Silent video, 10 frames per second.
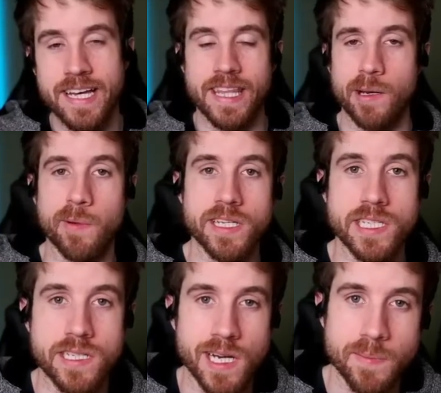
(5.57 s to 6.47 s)
that I wanted
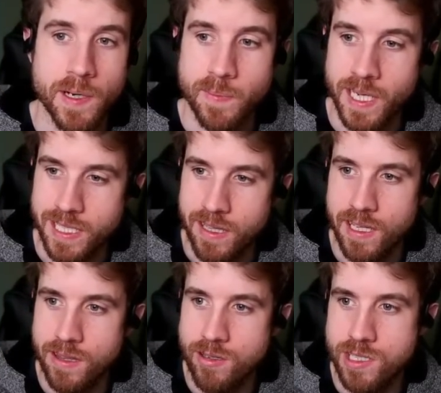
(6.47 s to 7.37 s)
to talk about because I
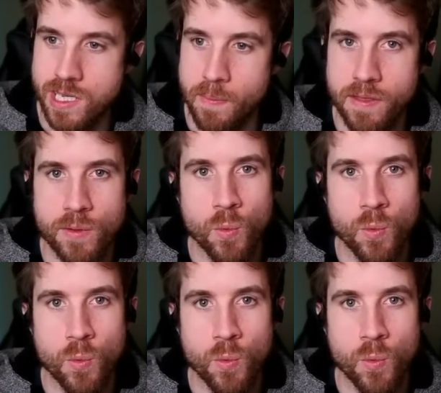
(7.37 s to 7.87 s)
think there's some of the